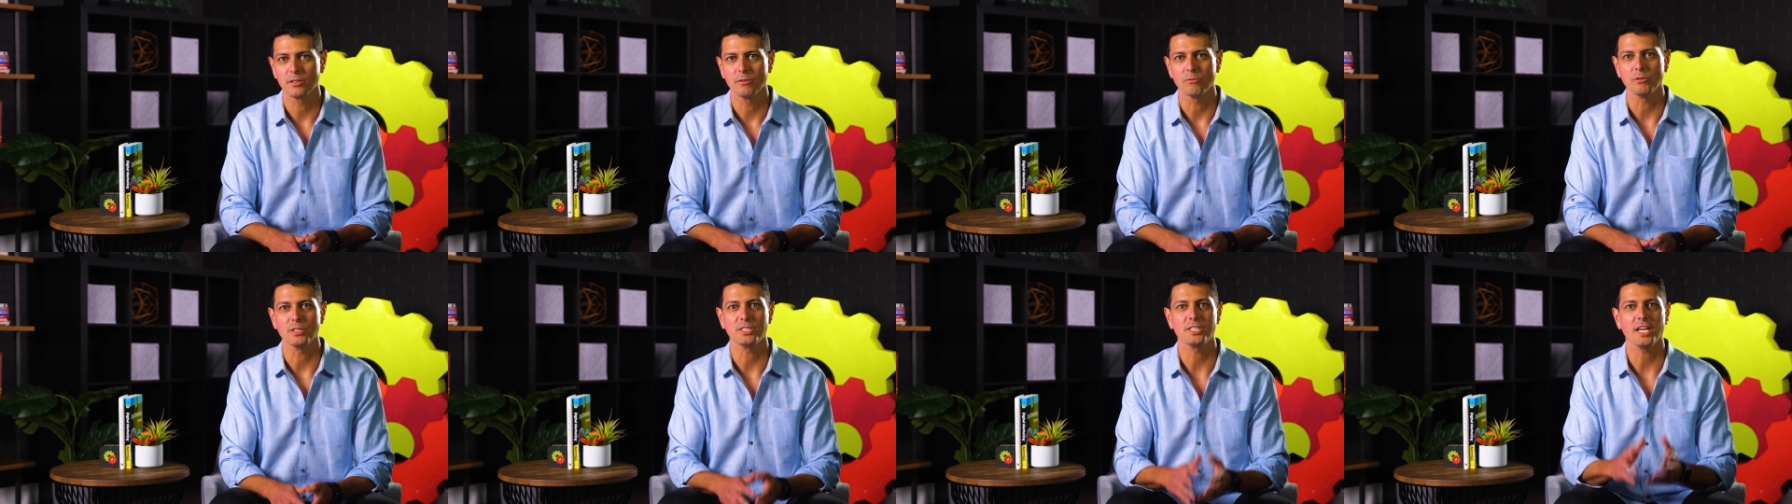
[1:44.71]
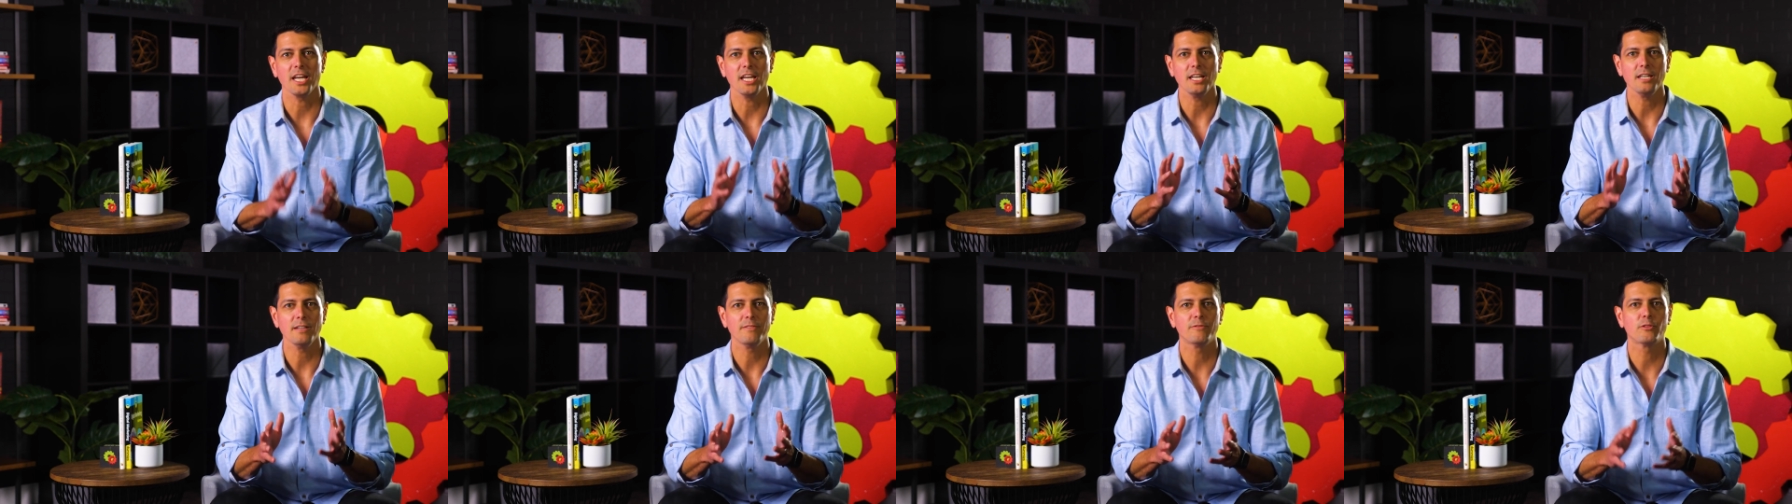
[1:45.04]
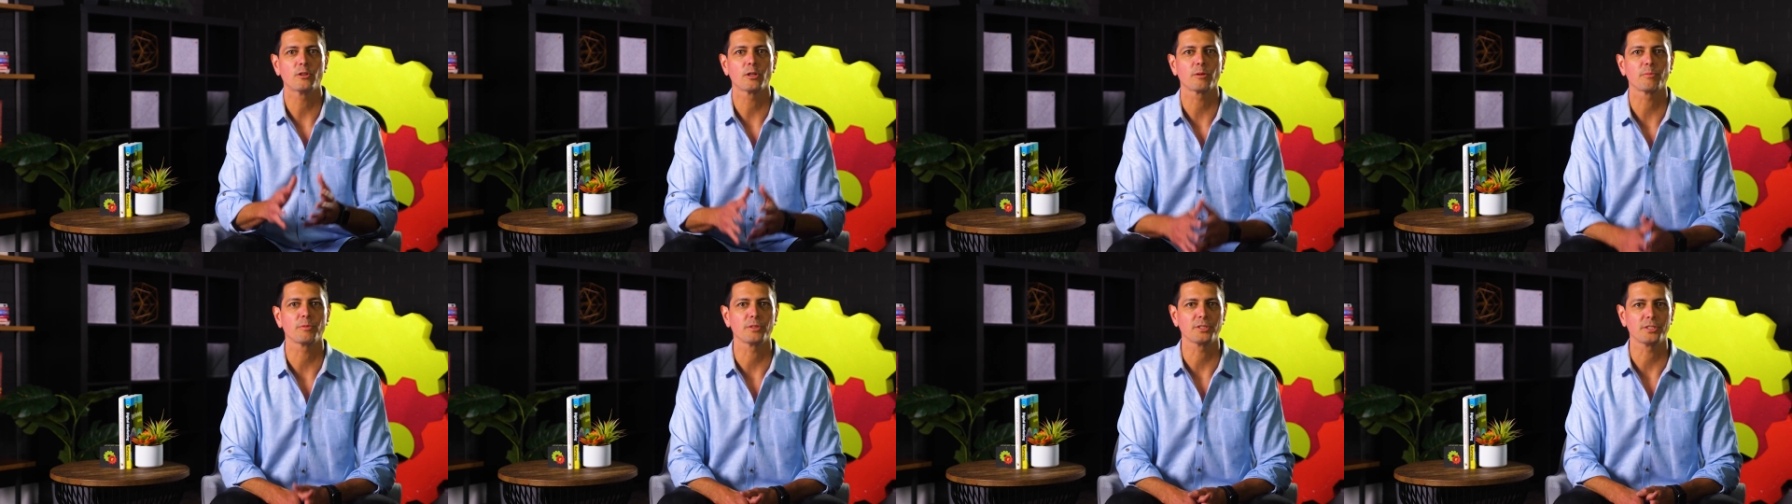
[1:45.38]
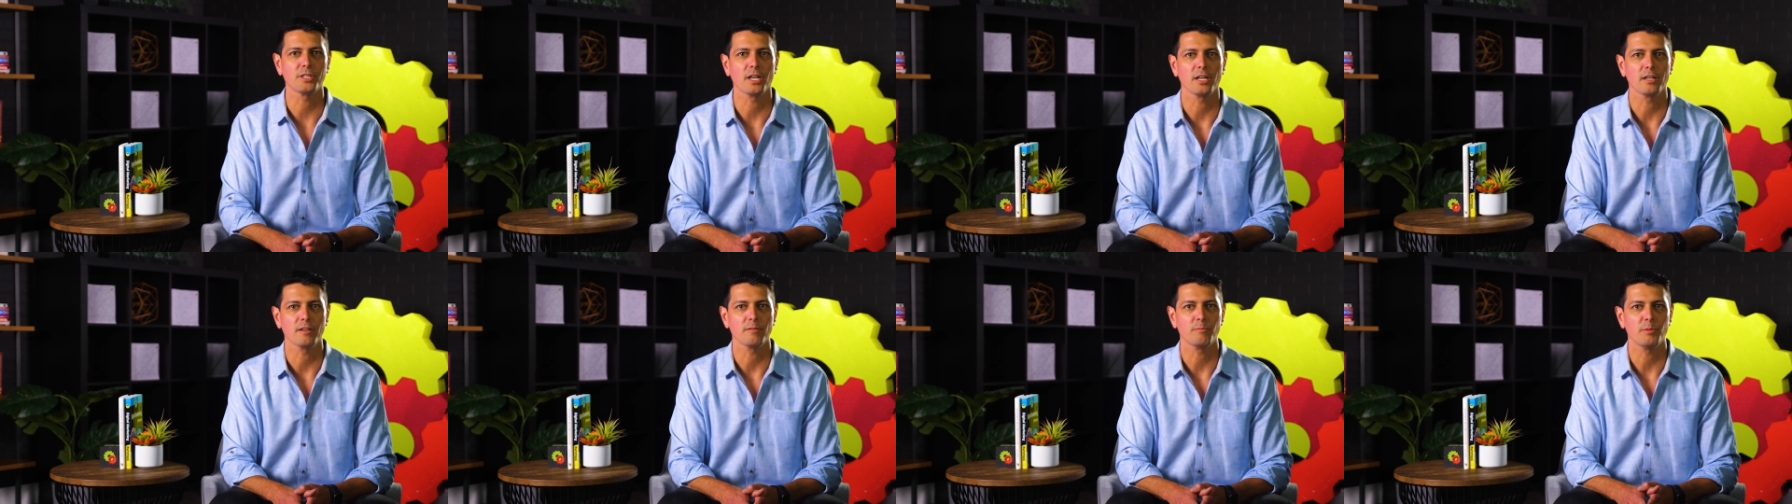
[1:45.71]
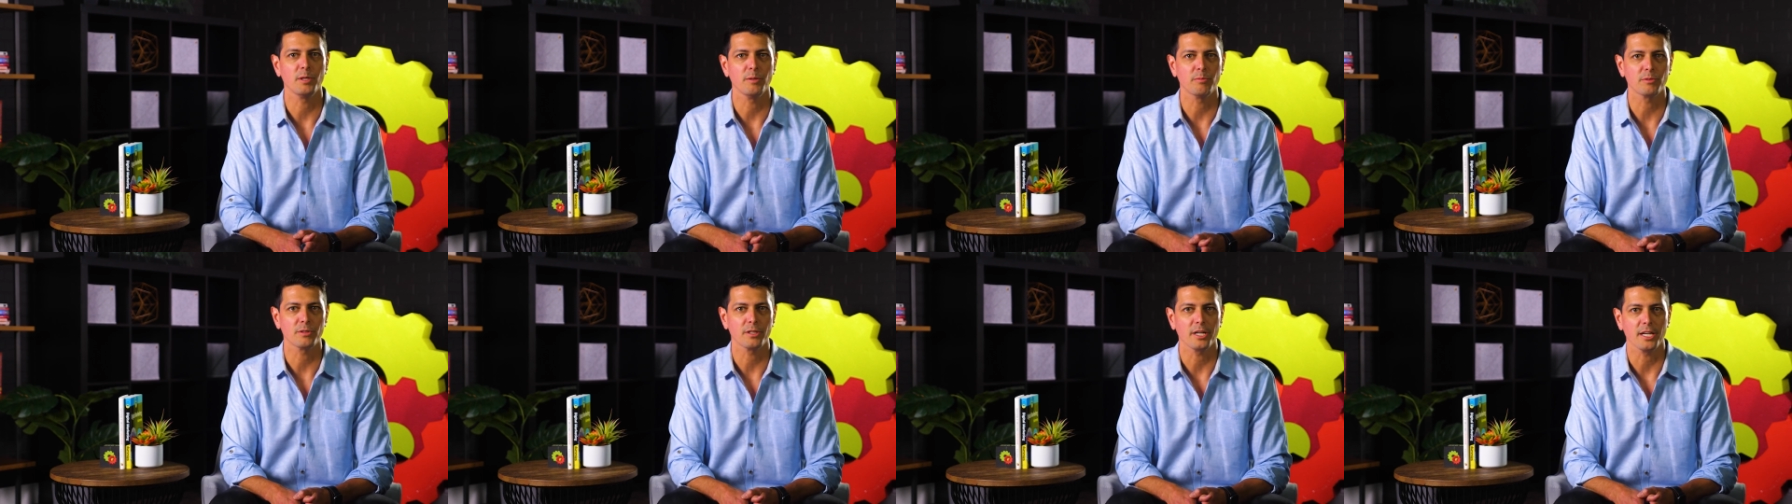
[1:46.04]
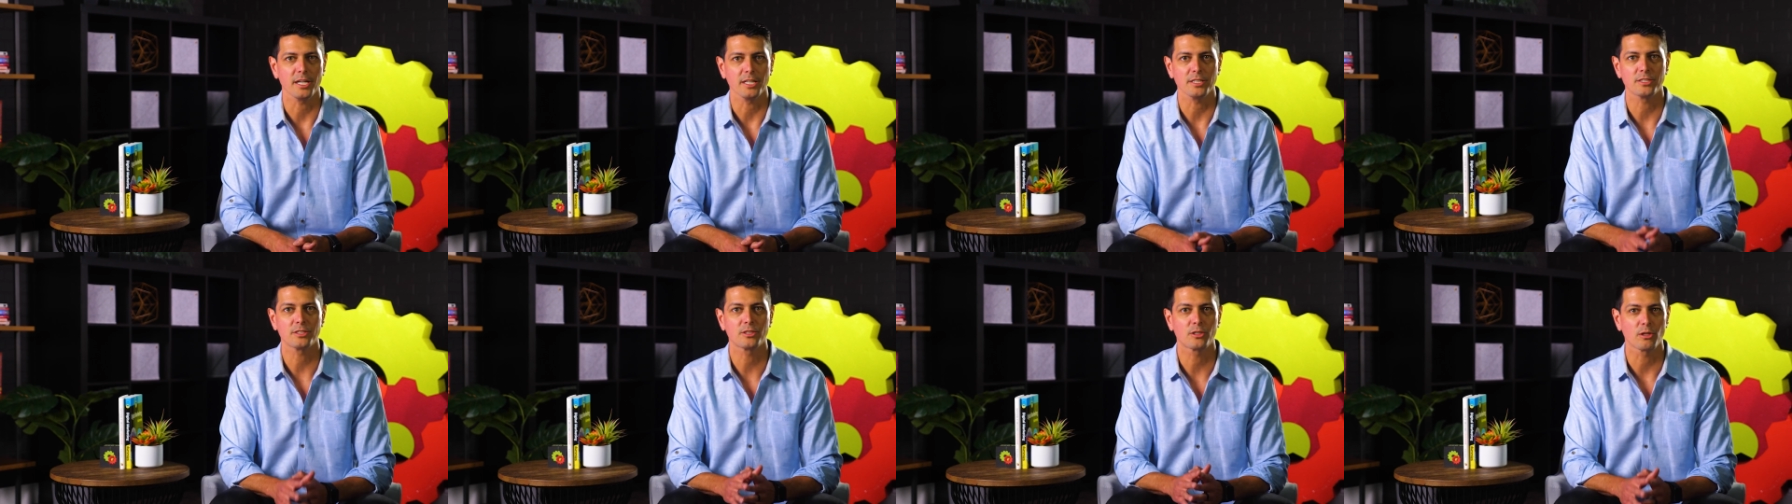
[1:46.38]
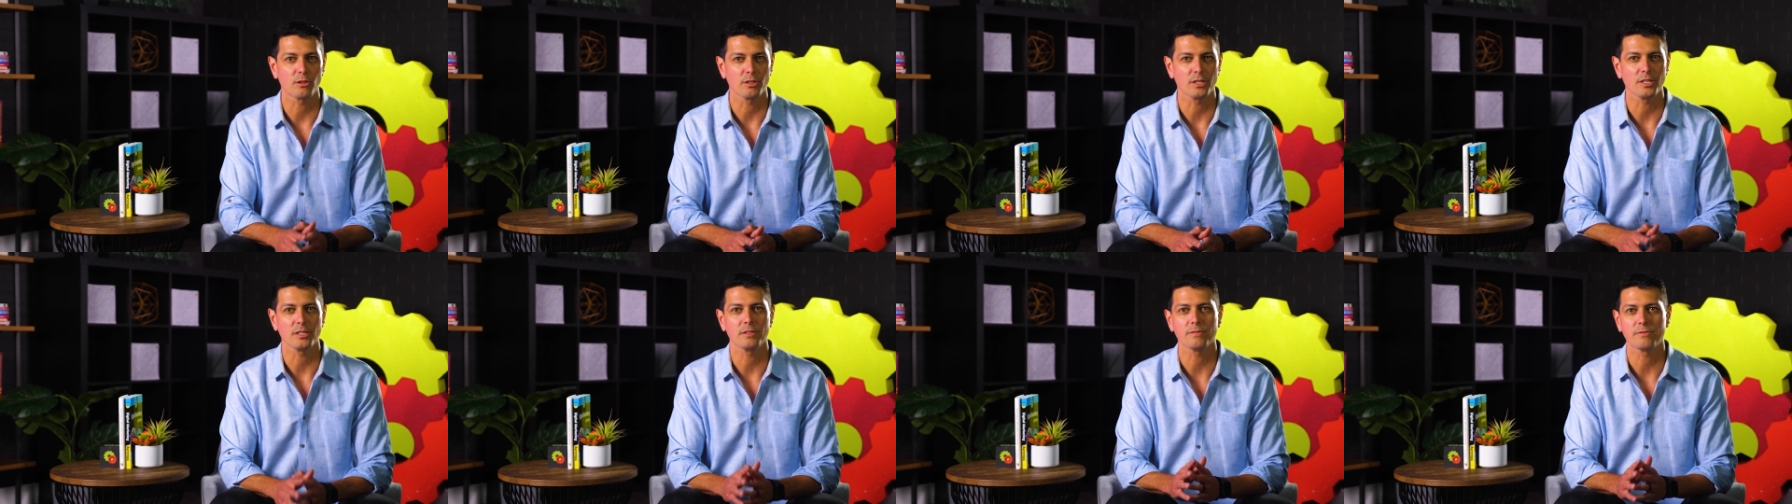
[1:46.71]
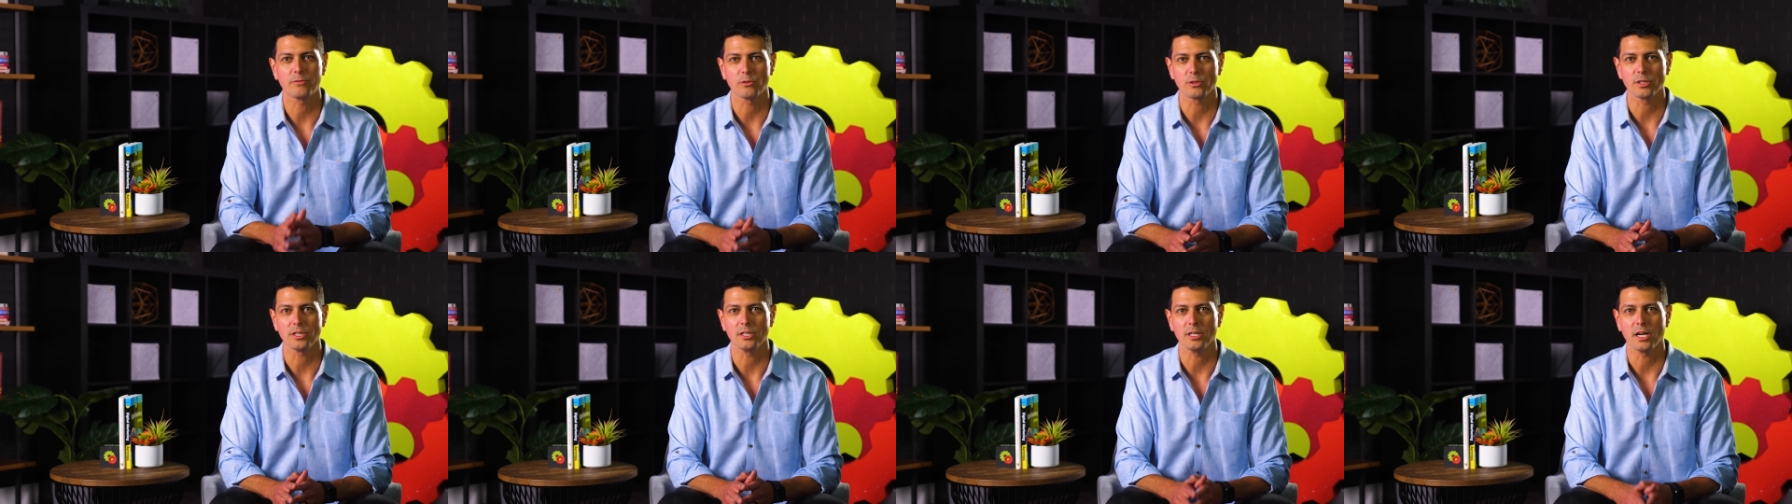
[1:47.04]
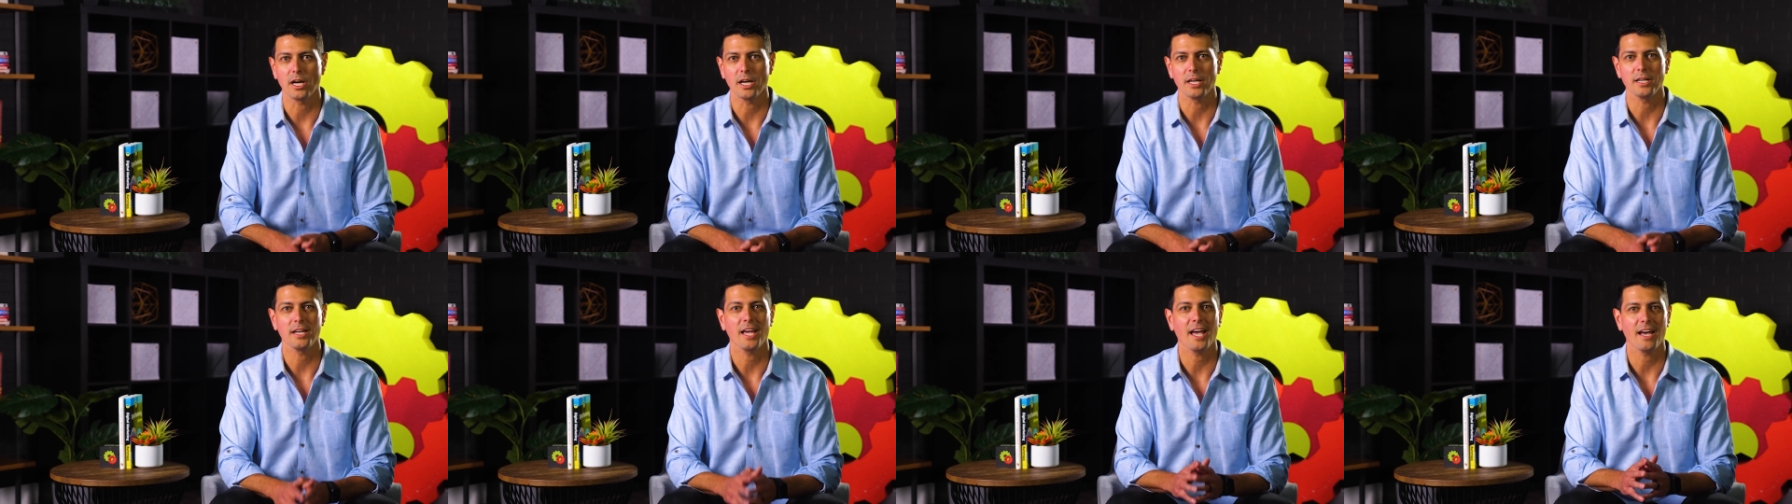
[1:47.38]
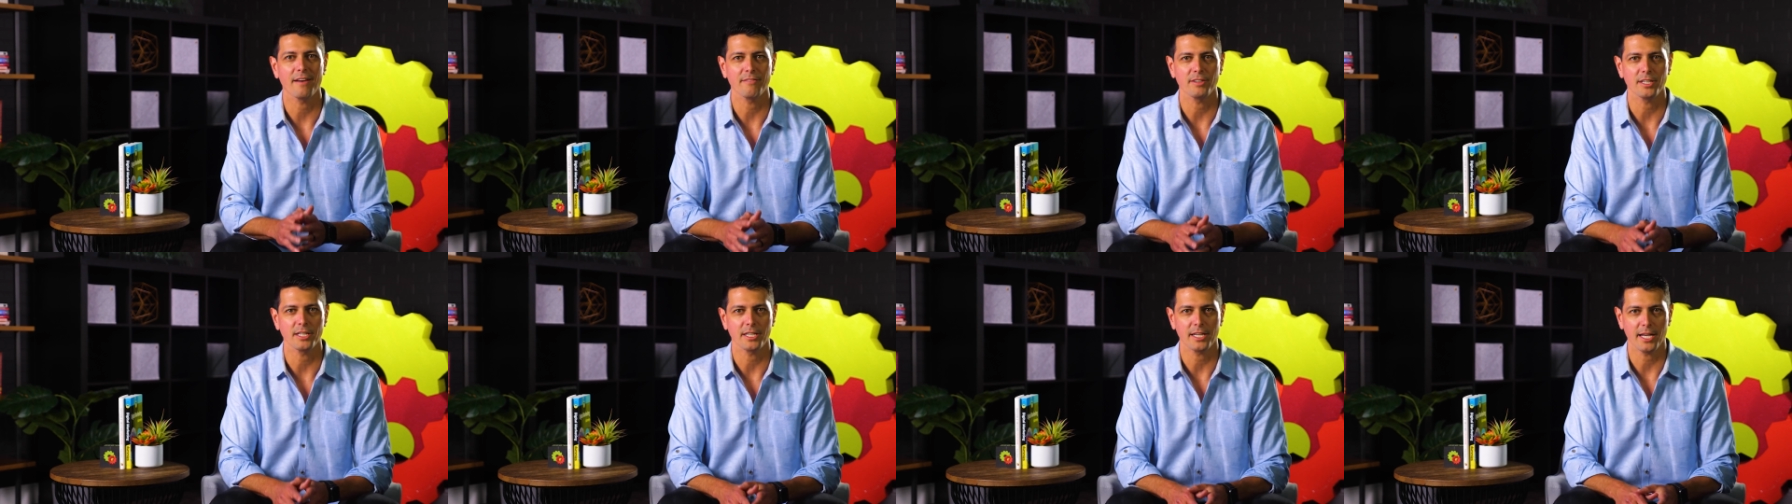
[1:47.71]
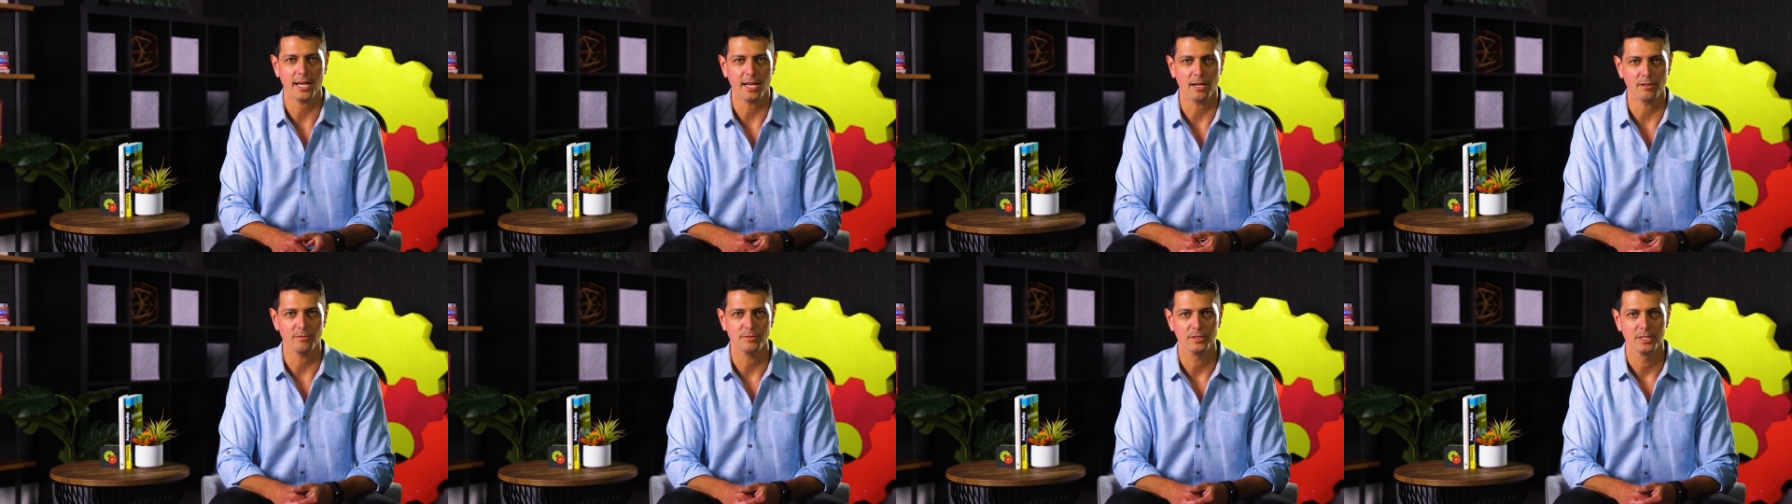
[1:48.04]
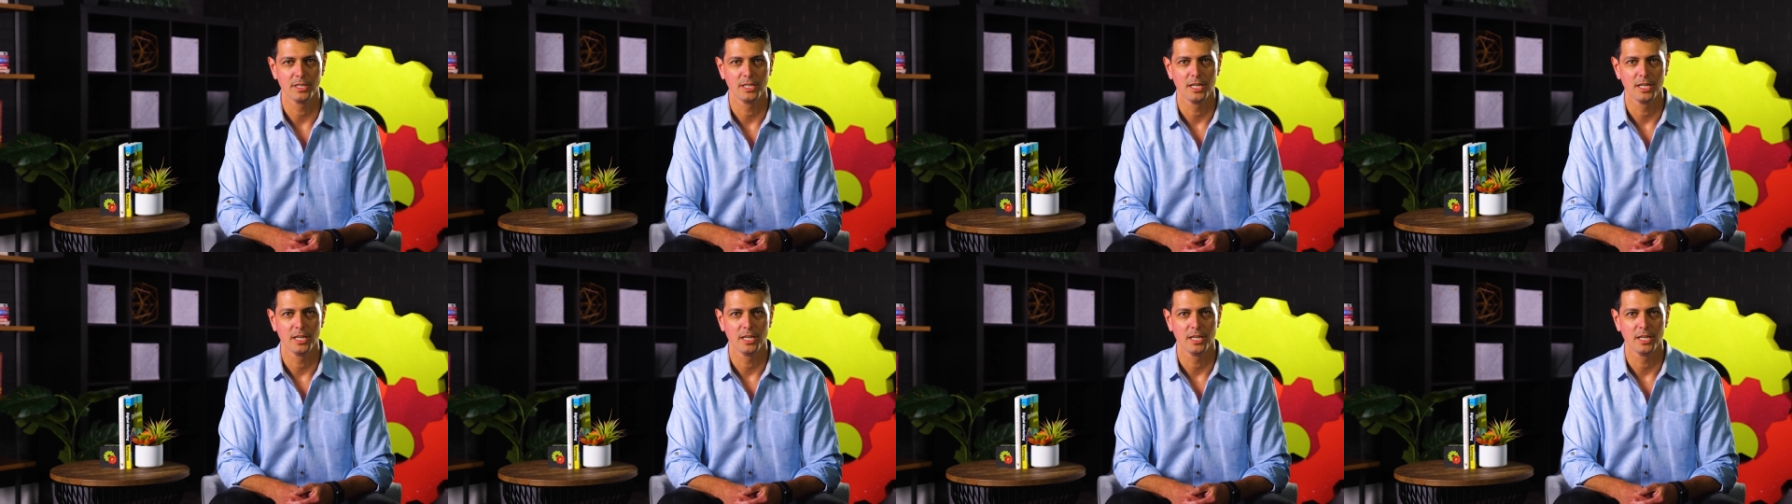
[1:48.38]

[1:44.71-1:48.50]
which 84% of people aged 30 to 49 have an account